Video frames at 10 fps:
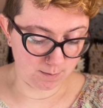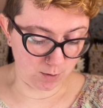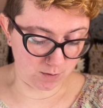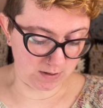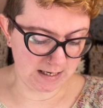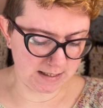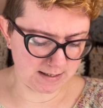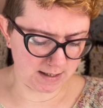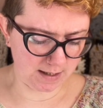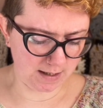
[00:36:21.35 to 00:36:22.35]
beautiful, and
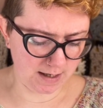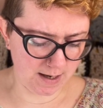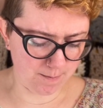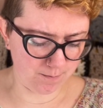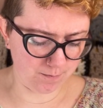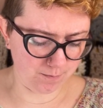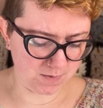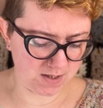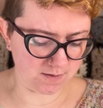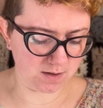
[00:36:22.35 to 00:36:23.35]
it's a
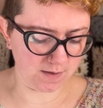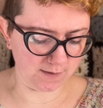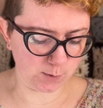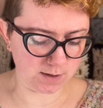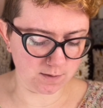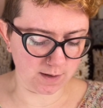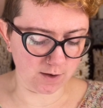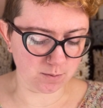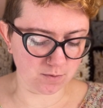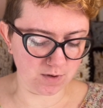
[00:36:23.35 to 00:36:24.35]

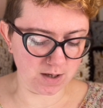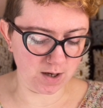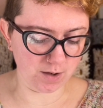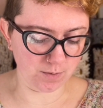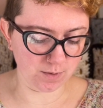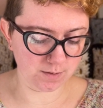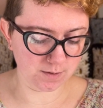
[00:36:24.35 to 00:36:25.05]
75/25 merino,